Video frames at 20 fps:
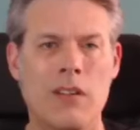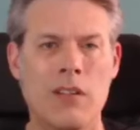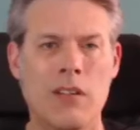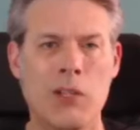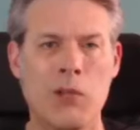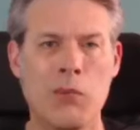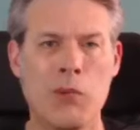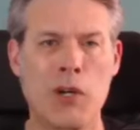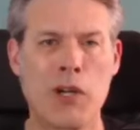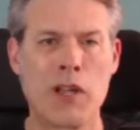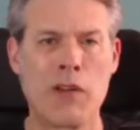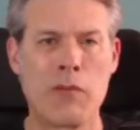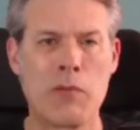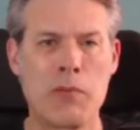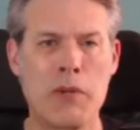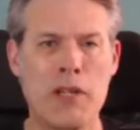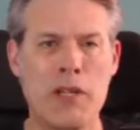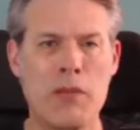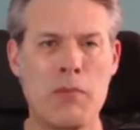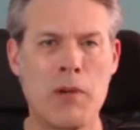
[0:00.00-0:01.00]
Good morning,
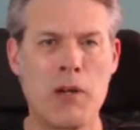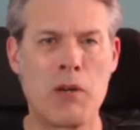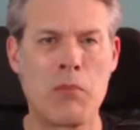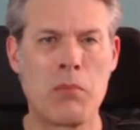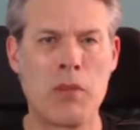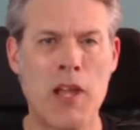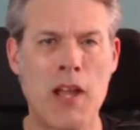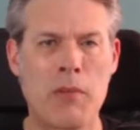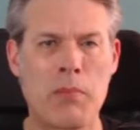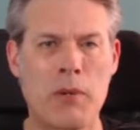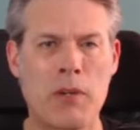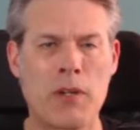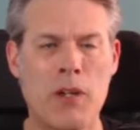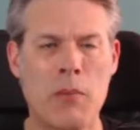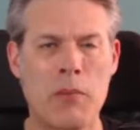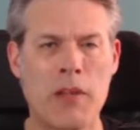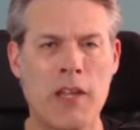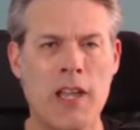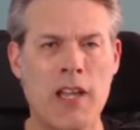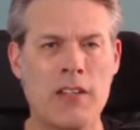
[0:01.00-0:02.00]
everybody. Baron Blackbird
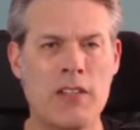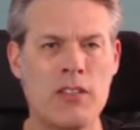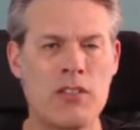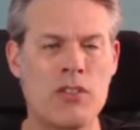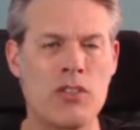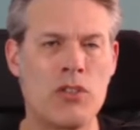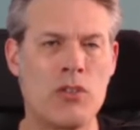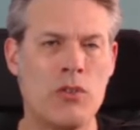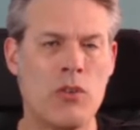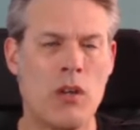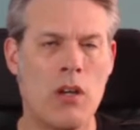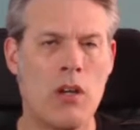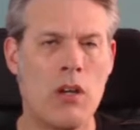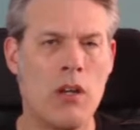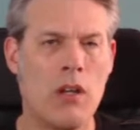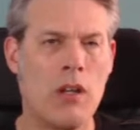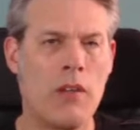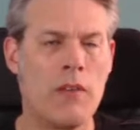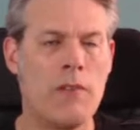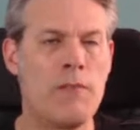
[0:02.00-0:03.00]
coming at you
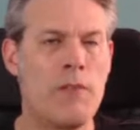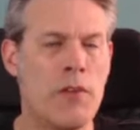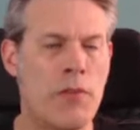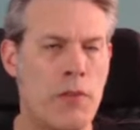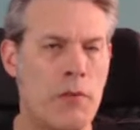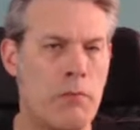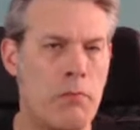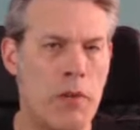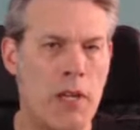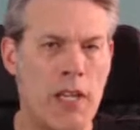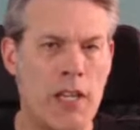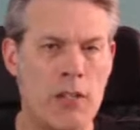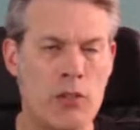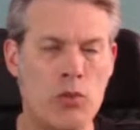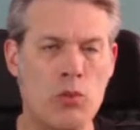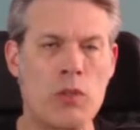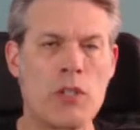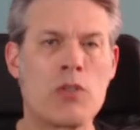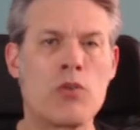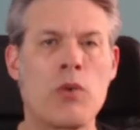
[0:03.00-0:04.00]
on the 5th of May,
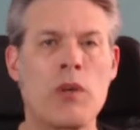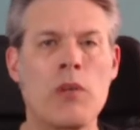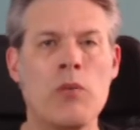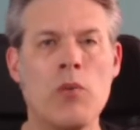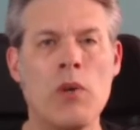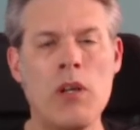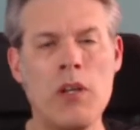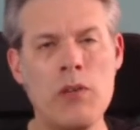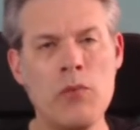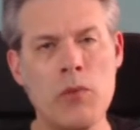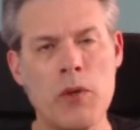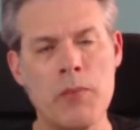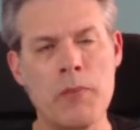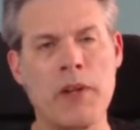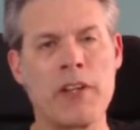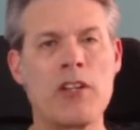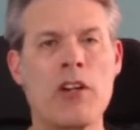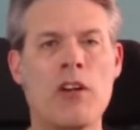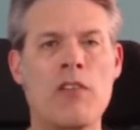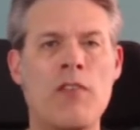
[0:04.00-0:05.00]
2021 with
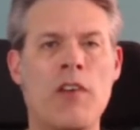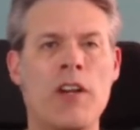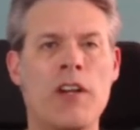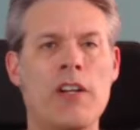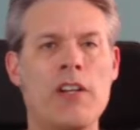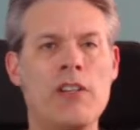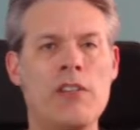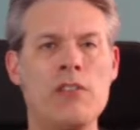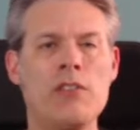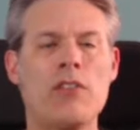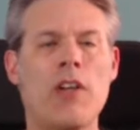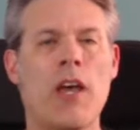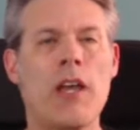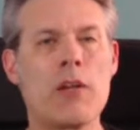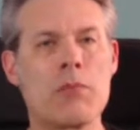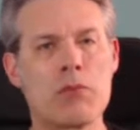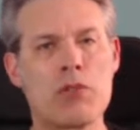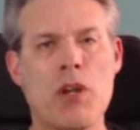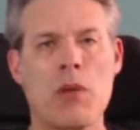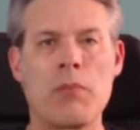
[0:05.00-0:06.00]
my Darkfire Heroes
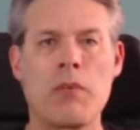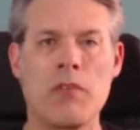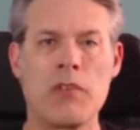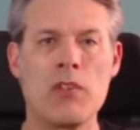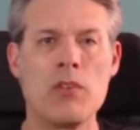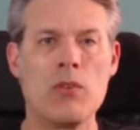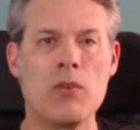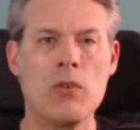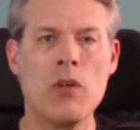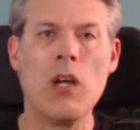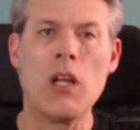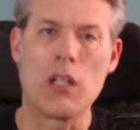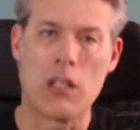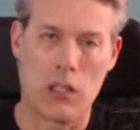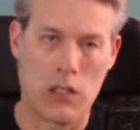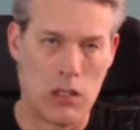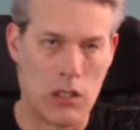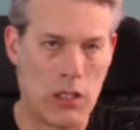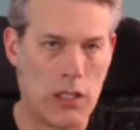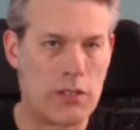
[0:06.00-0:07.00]
item shop review.
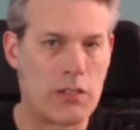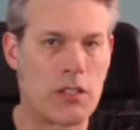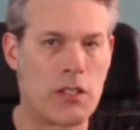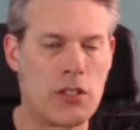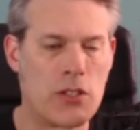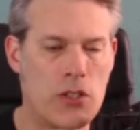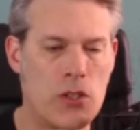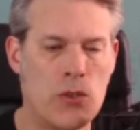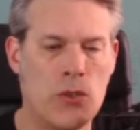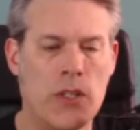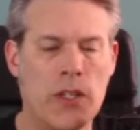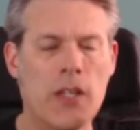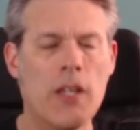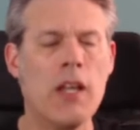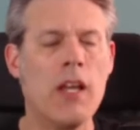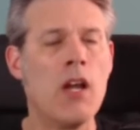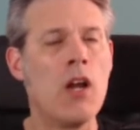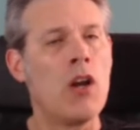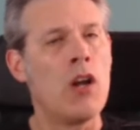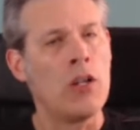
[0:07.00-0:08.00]
Let's get to it.
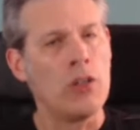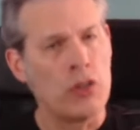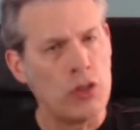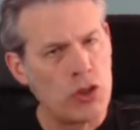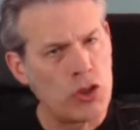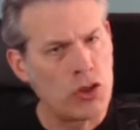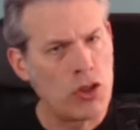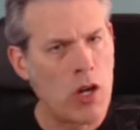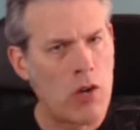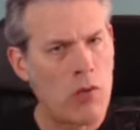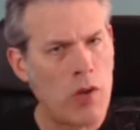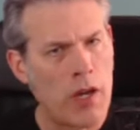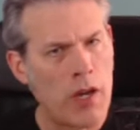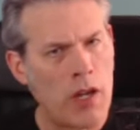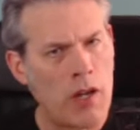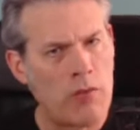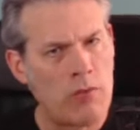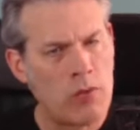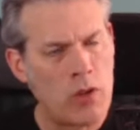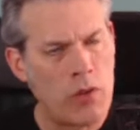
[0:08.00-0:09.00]
Just start right
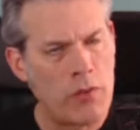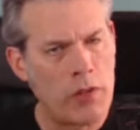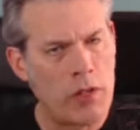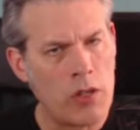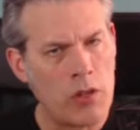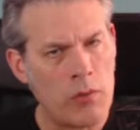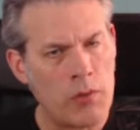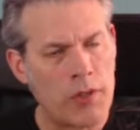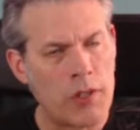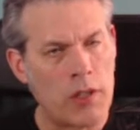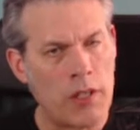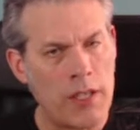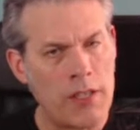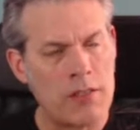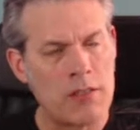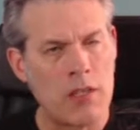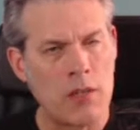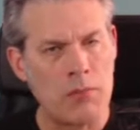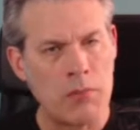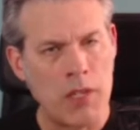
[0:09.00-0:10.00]
off, Rovio, with the
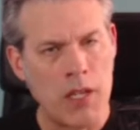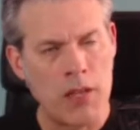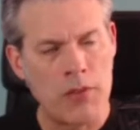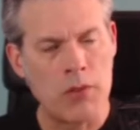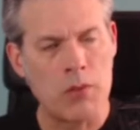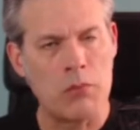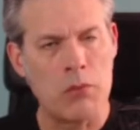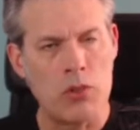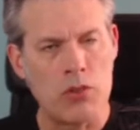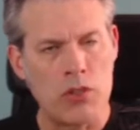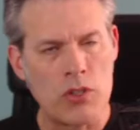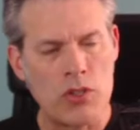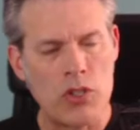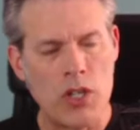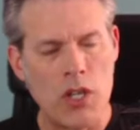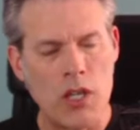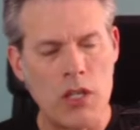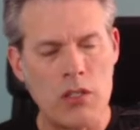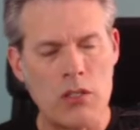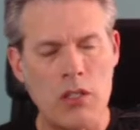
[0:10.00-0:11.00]
latest update, the music
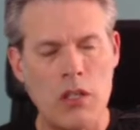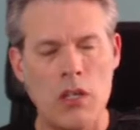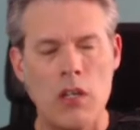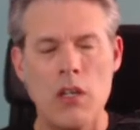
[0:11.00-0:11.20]
change.